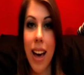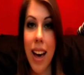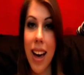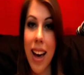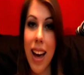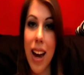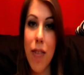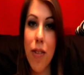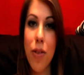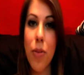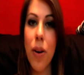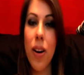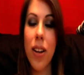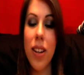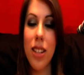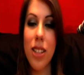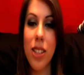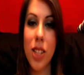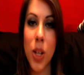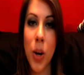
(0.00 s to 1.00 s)
Hi
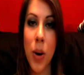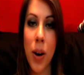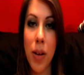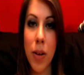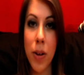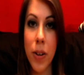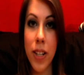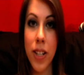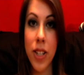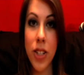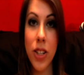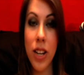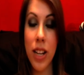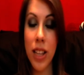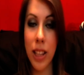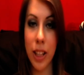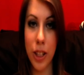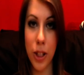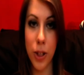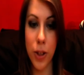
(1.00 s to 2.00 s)
everyone, so I'm going to do a
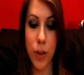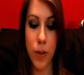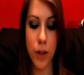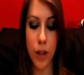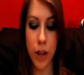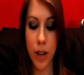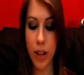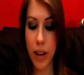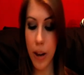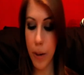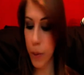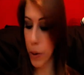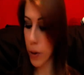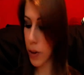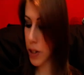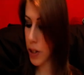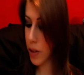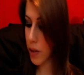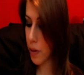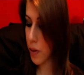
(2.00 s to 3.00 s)
Lush review. I'm going
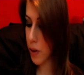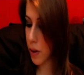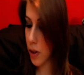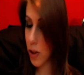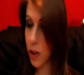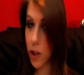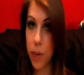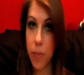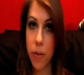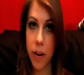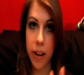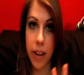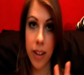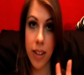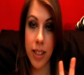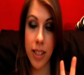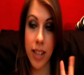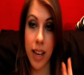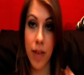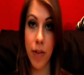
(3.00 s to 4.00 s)
to review two
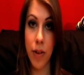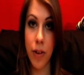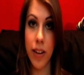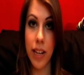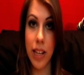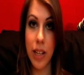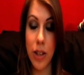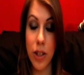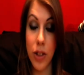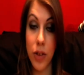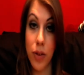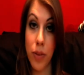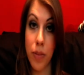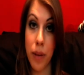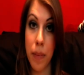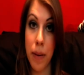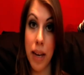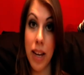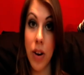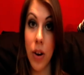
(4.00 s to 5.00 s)
products that I've already used from my
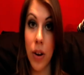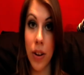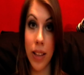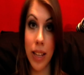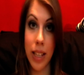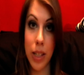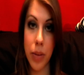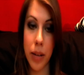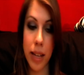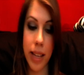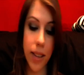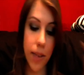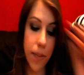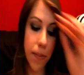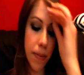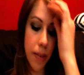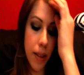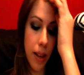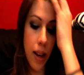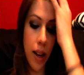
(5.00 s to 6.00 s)
big haul last week.
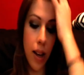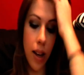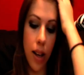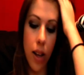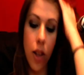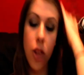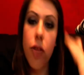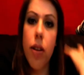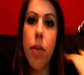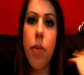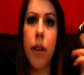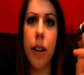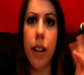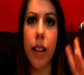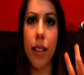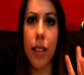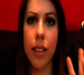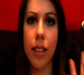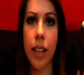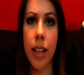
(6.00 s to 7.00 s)
Three
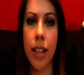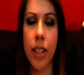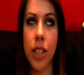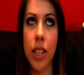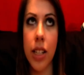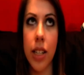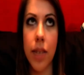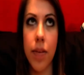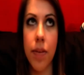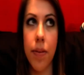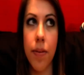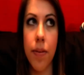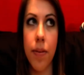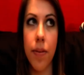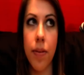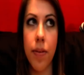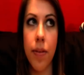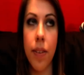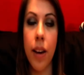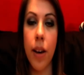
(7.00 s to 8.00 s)
products, actually.
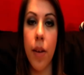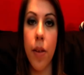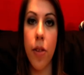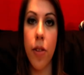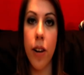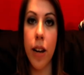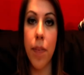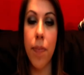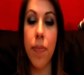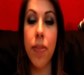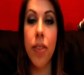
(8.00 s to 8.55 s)
Yeah, three.